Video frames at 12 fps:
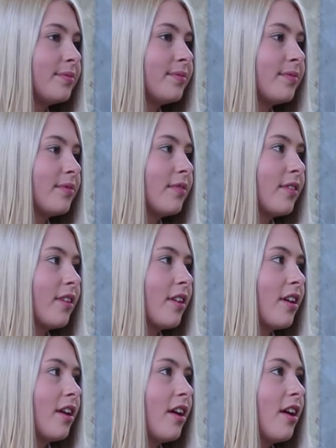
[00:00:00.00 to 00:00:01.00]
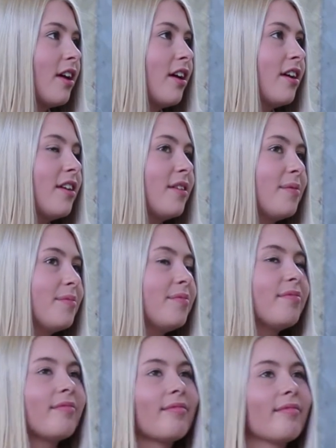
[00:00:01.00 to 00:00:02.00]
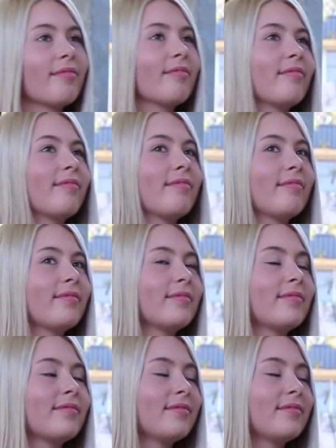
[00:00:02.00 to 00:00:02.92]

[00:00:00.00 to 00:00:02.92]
(silence)